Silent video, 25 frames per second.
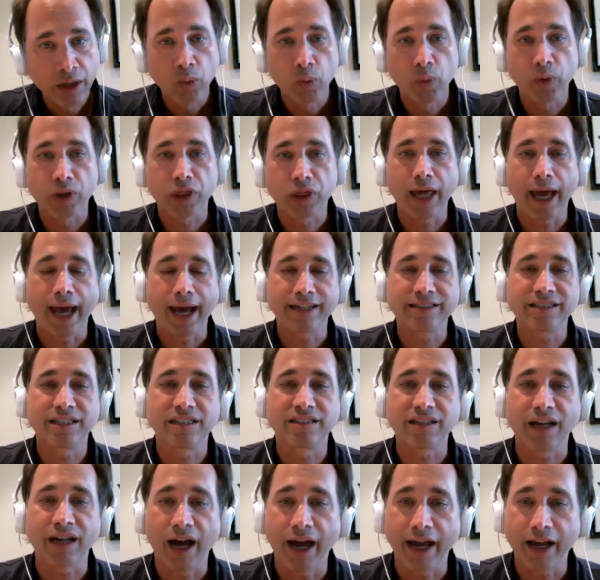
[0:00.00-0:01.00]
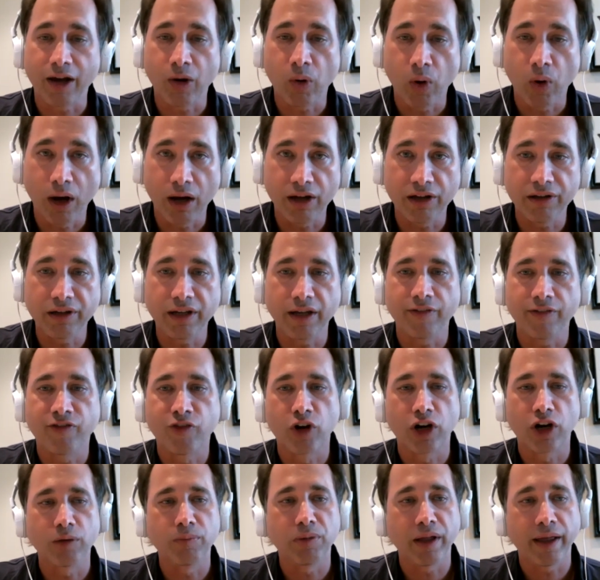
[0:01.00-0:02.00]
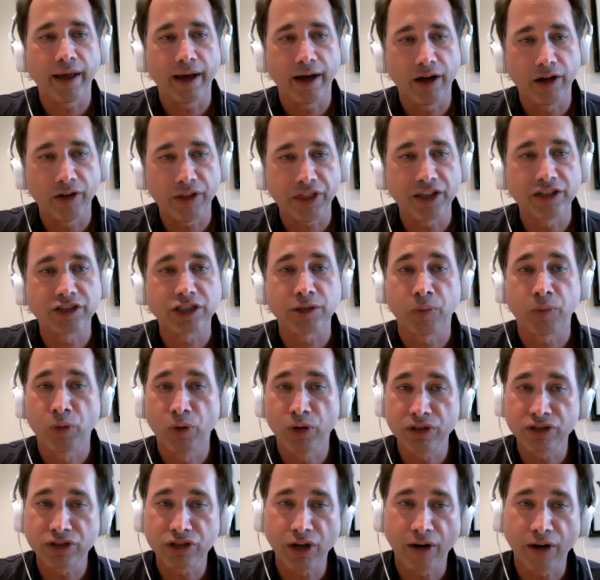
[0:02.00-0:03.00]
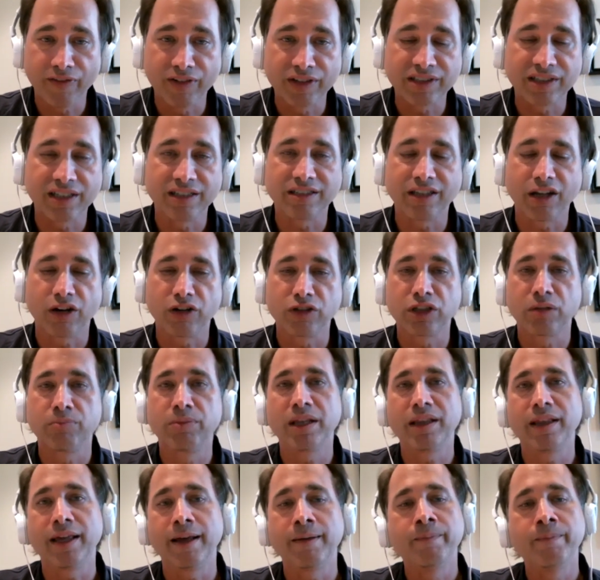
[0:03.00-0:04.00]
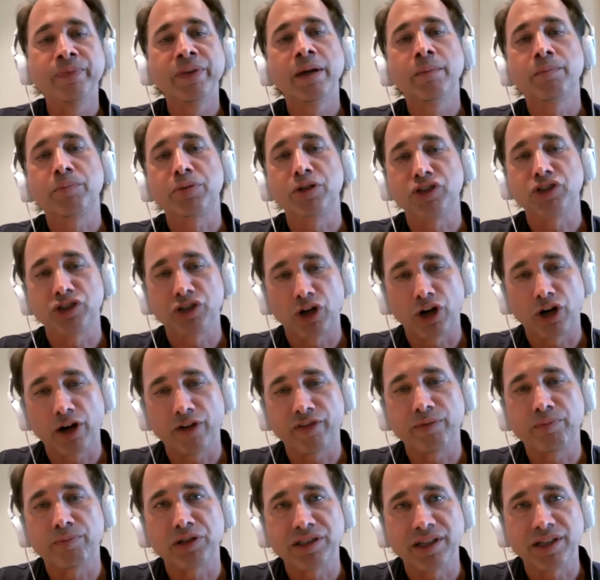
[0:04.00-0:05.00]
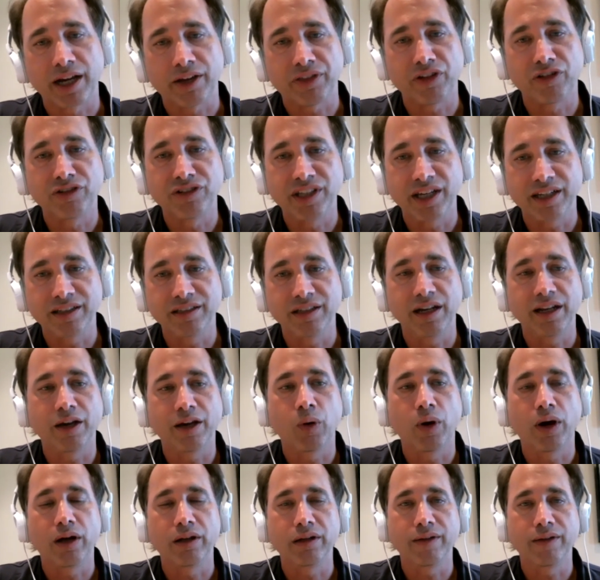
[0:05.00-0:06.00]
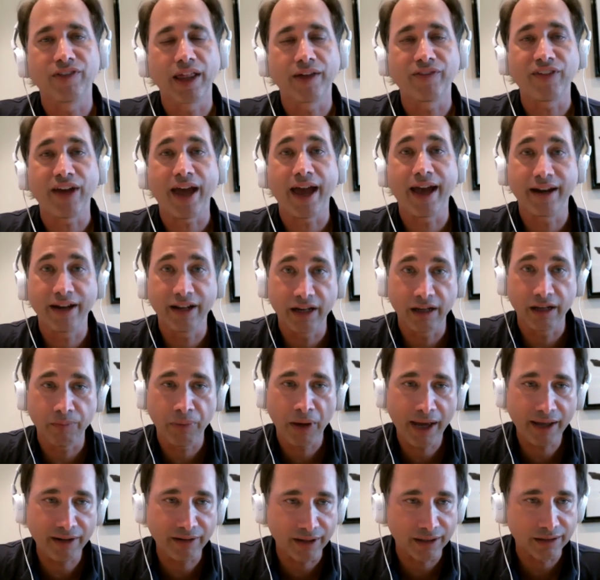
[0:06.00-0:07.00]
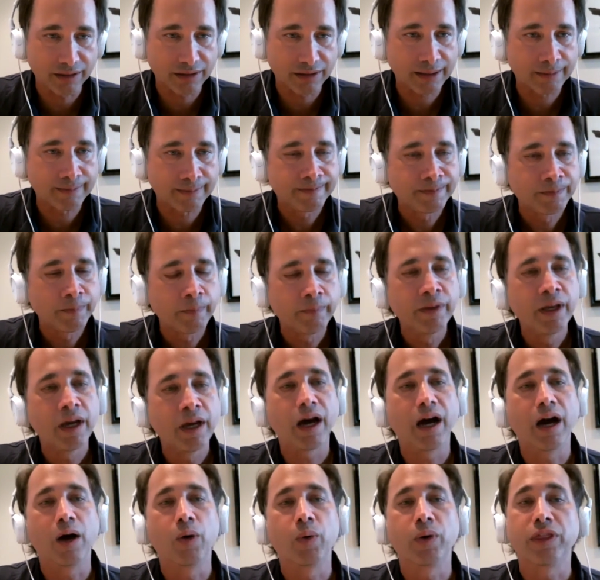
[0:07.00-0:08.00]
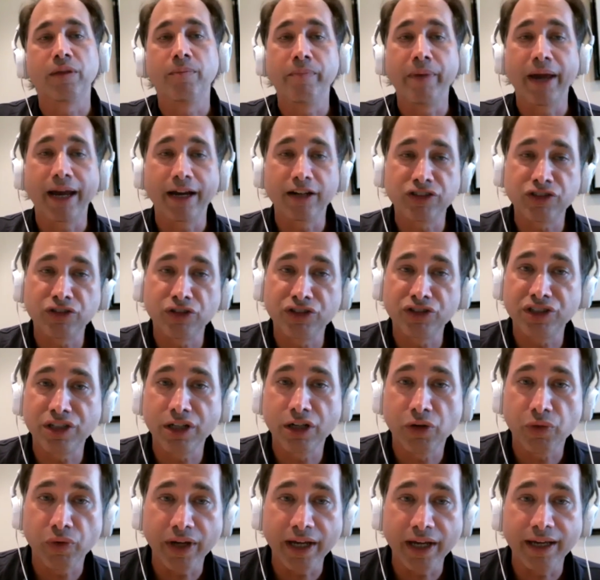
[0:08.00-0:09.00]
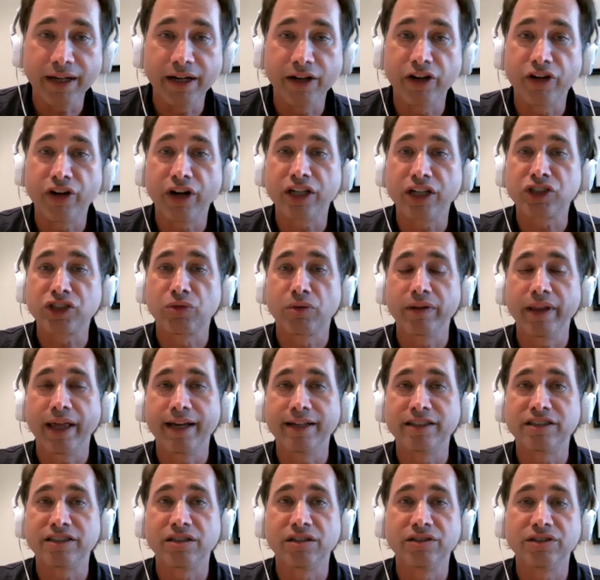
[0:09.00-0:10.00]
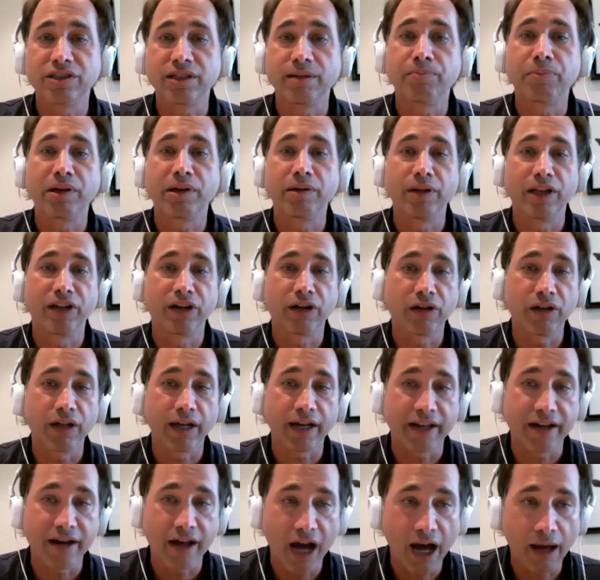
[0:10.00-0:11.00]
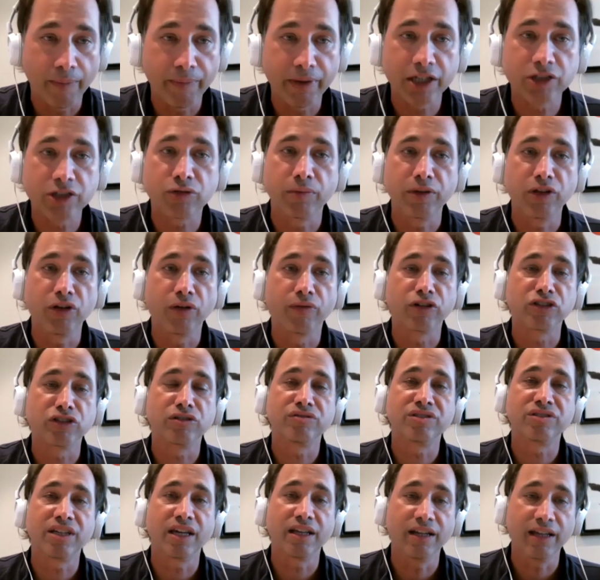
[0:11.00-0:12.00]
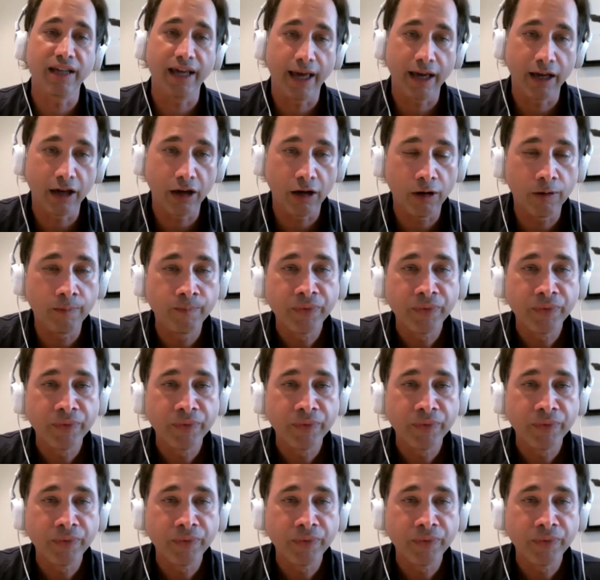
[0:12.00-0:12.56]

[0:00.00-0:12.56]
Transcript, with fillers: with access to high quality, affordable health and support services that ultimately preserve and protect their dignity, quality of life, and independence. Uh, with a master's degree in international relations and political economics from the University of San Diego,